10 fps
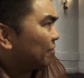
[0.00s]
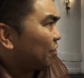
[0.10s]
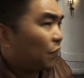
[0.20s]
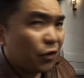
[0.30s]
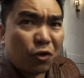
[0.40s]

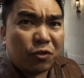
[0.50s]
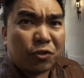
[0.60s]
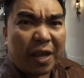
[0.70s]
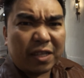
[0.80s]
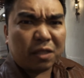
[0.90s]
If you go
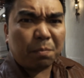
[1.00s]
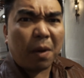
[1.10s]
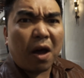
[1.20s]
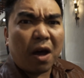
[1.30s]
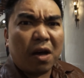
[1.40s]
to like
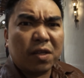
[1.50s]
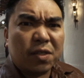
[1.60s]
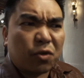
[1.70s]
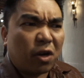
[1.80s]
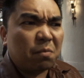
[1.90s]
spa,
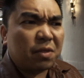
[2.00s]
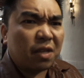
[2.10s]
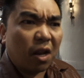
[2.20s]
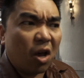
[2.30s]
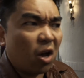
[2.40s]
scrub,
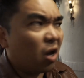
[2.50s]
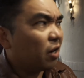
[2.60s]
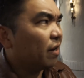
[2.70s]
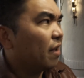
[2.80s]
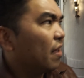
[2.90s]
salon,